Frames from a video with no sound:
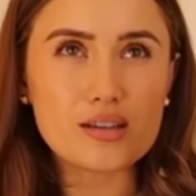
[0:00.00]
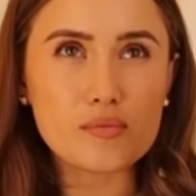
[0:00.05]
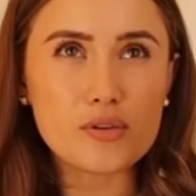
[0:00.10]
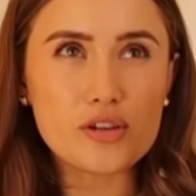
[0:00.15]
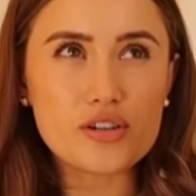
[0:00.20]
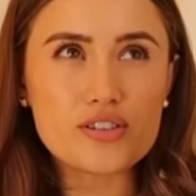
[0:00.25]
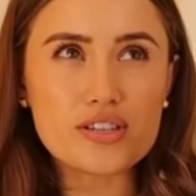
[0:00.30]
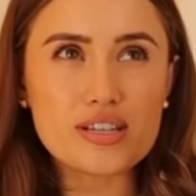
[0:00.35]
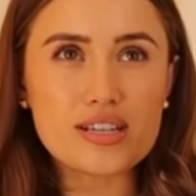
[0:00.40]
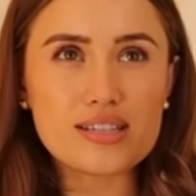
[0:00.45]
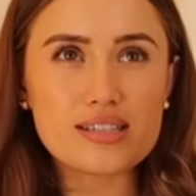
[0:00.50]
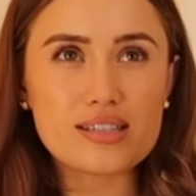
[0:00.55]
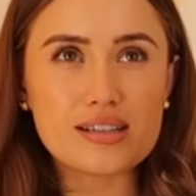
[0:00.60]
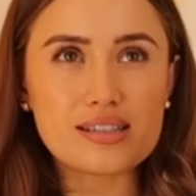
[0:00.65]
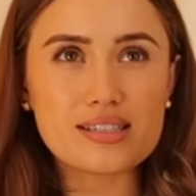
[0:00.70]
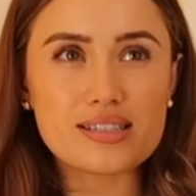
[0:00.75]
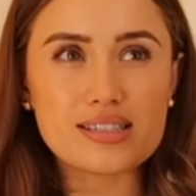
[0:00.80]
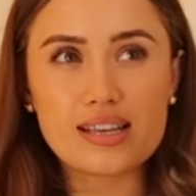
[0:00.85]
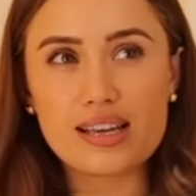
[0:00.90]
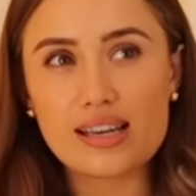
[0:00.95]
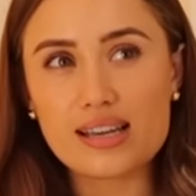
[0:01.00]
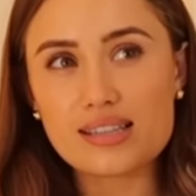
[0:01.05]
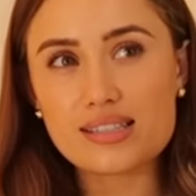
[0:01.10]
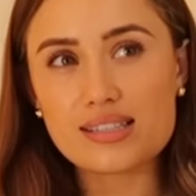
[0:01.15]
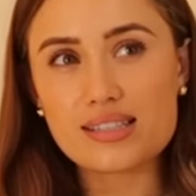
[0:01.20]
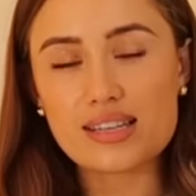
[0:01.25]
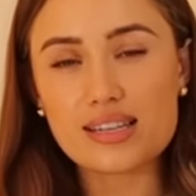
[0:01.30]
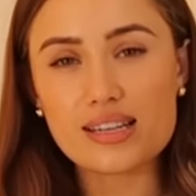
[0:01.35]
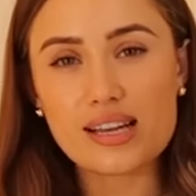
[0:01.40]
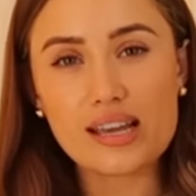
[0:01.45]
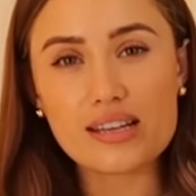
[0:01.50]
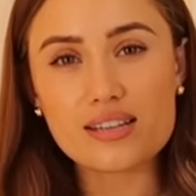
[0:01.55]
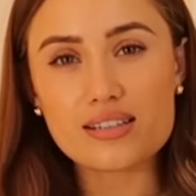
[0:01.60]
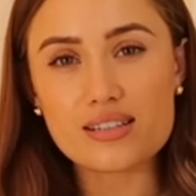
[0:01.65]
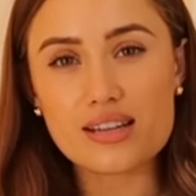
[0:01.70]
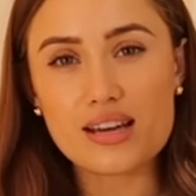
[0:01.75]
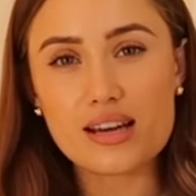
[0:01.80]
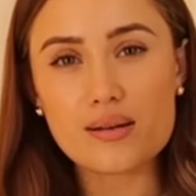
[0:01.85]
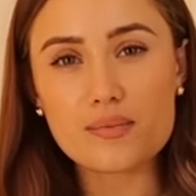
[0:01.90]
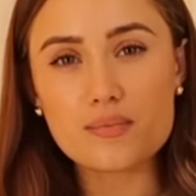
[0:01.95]
I'm usually a size 6 in
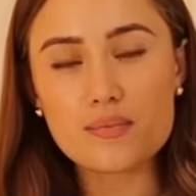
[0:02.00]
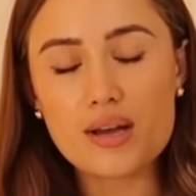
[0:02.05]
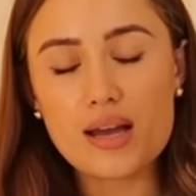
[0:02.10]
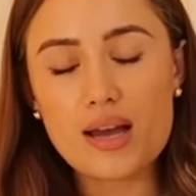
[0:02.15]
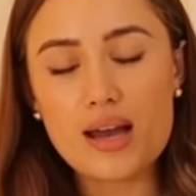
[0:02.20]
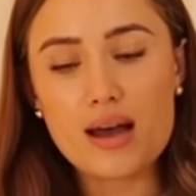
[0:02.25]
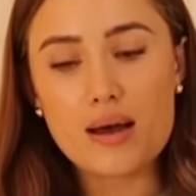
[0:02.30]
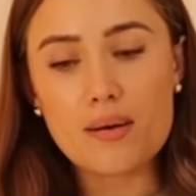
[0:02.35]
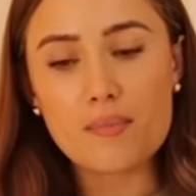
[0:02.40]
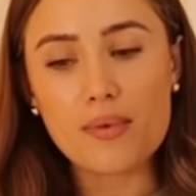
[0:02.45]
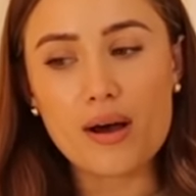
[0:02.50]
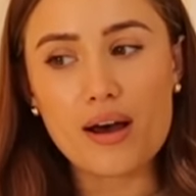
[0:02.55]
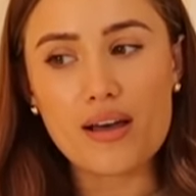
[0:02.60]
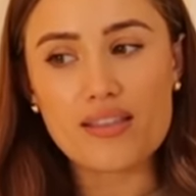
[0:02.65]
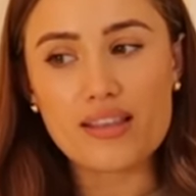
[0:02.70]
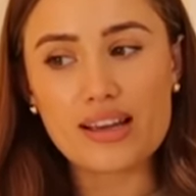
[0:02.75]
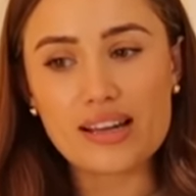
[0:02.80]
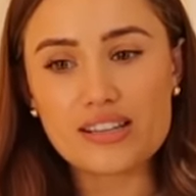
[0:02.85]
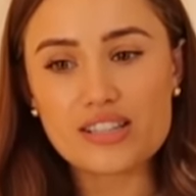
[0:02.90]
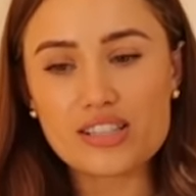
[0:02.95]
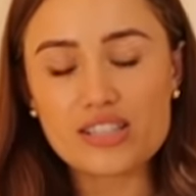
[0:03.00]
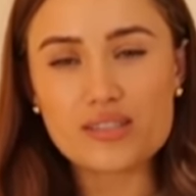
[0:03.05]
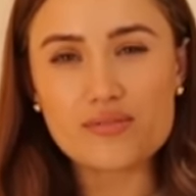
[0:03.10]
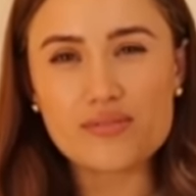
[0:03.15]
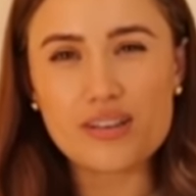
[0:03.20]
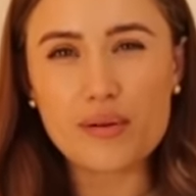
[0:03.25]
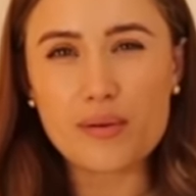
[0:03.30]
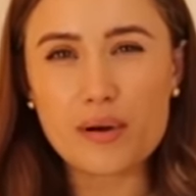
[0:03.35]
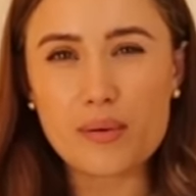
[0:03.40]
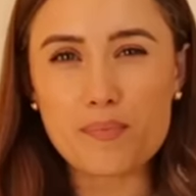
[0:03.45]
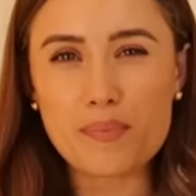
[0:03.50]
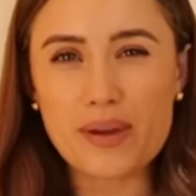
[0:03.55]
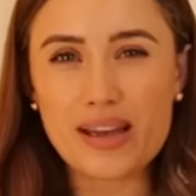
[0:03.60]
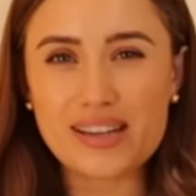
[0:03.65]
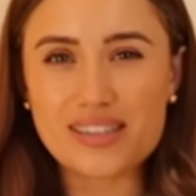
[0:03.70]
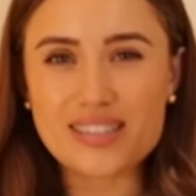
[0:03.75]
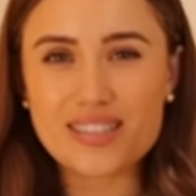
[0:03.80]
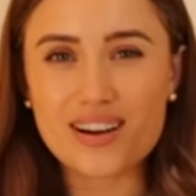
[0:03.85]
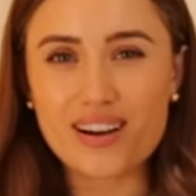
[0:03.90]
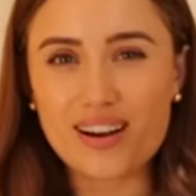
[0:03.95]
H&M, but they just felt a
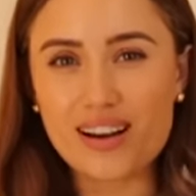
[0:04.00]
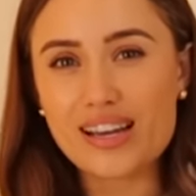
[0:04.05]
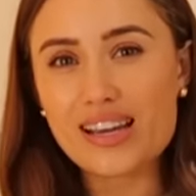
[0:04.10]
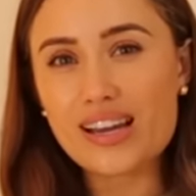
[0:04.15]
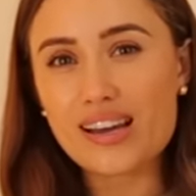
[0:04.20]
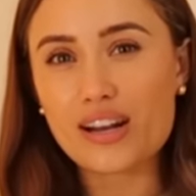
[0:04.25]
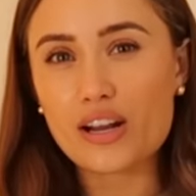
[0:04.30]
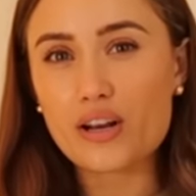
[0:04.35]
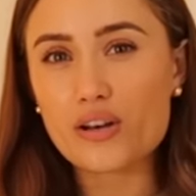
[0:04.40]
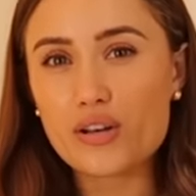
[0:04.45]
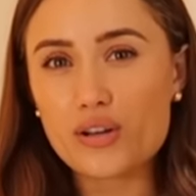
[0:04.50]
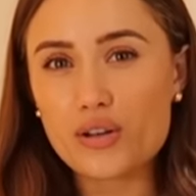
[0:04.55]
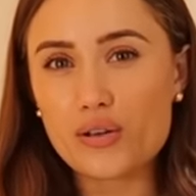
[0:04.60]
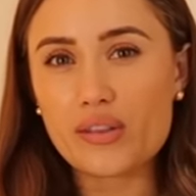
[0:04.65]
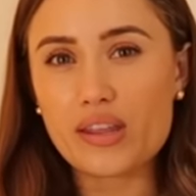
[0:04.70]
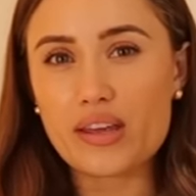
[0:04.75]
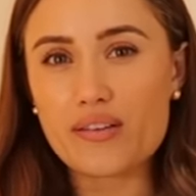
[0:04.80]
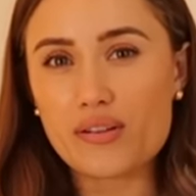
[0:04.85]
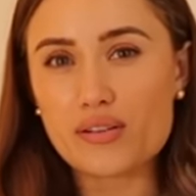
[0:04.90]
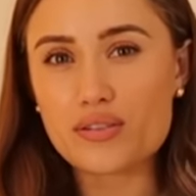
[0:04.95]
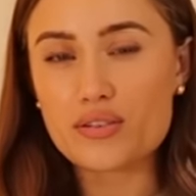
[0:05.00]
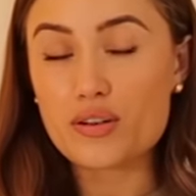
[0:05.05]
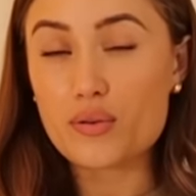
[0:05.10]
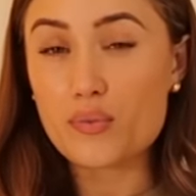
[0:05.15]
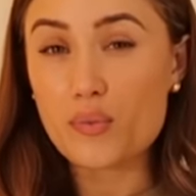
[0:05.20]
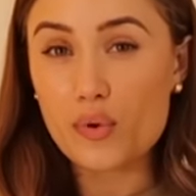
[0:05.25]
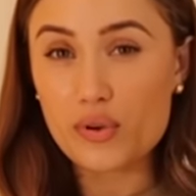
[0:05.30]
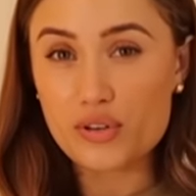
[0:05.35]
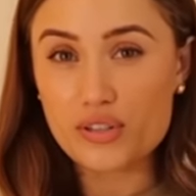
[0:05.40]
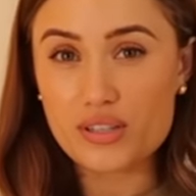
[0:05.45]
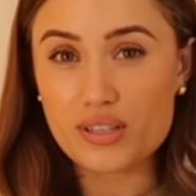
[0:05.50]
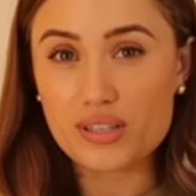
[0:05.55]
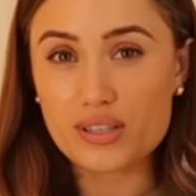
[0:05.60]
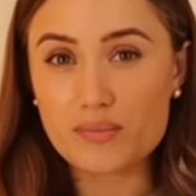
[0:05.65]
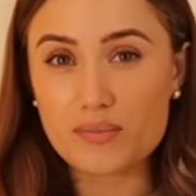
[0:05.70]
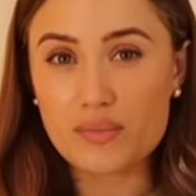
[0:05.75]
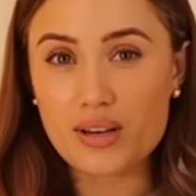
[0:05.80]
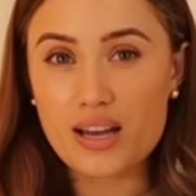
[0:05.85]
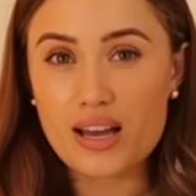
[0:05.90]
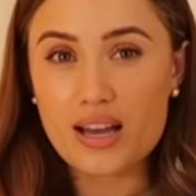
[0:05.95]
bit tight, and I knew that if I was going to wash
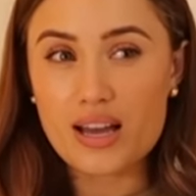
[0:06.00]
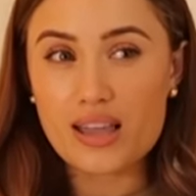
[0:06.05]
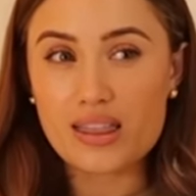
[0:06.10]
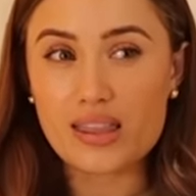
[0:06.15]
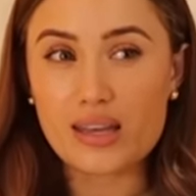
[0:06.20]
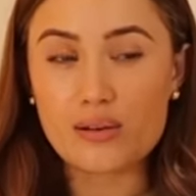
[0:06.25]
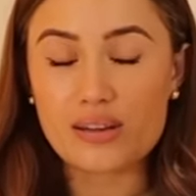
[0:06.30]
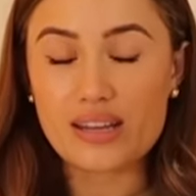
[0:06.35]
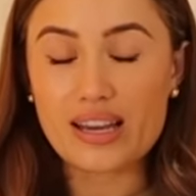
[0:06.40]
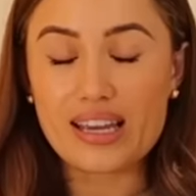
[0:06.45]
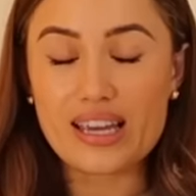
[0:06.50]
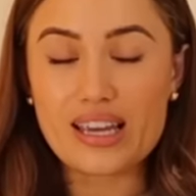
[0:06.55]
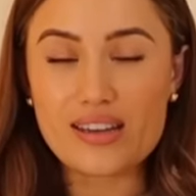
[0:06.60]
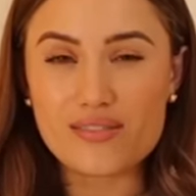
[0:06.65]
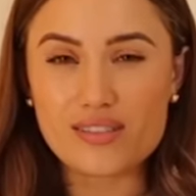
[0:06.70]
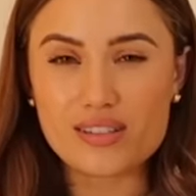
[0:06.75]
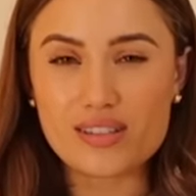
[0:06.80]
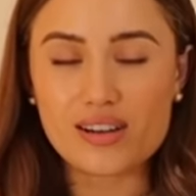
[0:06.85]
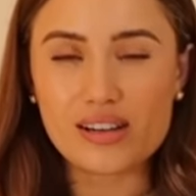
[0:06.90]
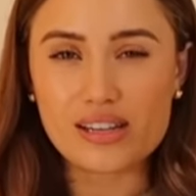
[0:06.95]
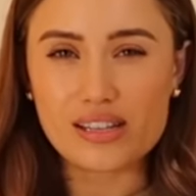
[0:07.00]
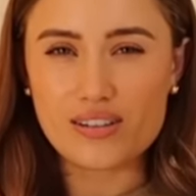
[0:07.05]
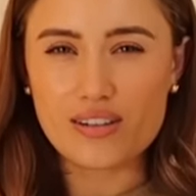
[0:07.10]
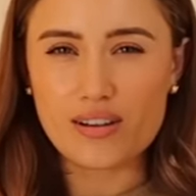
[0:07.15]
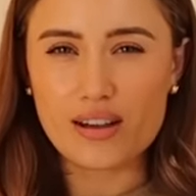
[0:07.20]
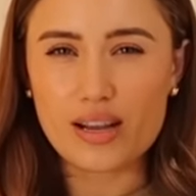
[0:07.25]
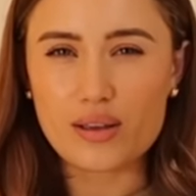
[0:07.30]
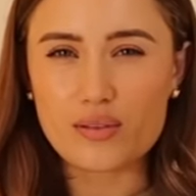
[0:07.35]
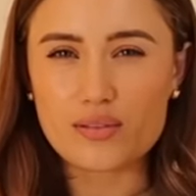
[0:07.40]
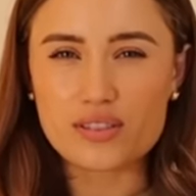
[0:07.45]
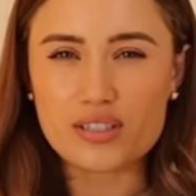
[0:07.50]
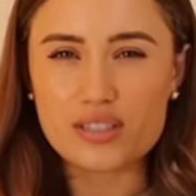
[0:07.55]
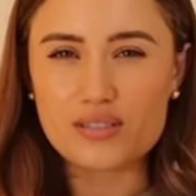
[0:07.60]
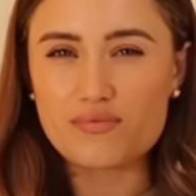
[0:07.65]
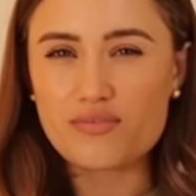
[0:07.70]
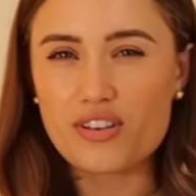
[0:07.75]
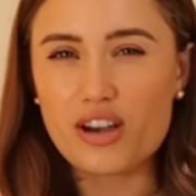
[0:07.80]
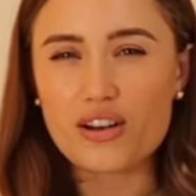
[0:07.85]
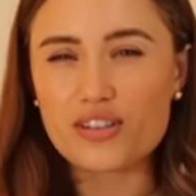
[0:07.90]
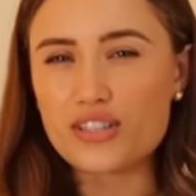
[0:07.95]
them, they'd get even tighter, and it was just
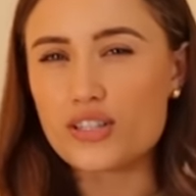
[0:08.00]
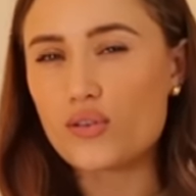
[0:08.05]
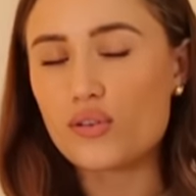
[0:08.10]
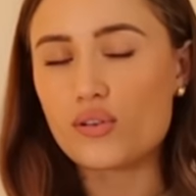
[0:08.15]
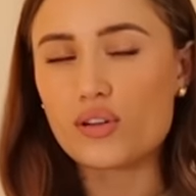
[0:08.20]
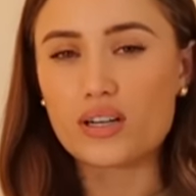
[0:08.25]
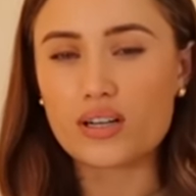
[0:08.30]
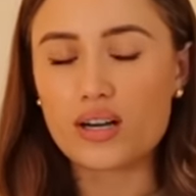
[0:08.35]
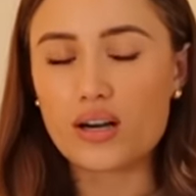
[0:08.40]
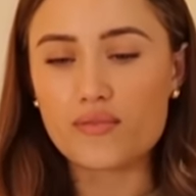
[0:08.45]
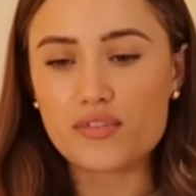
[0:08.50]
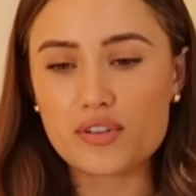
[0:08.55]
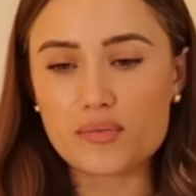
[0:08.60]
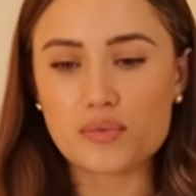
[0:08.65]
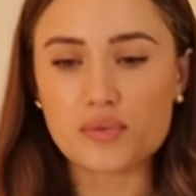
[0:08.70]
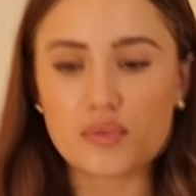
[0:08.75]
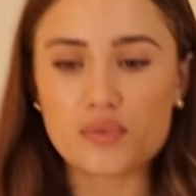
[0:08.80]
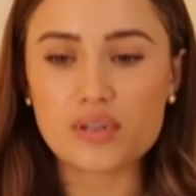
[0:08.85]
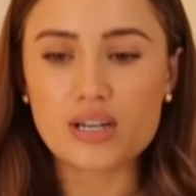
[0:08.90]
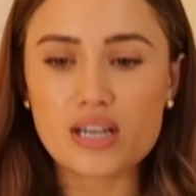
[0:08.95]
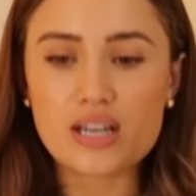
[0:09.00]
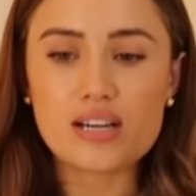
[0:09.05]
verging on uncomfortable.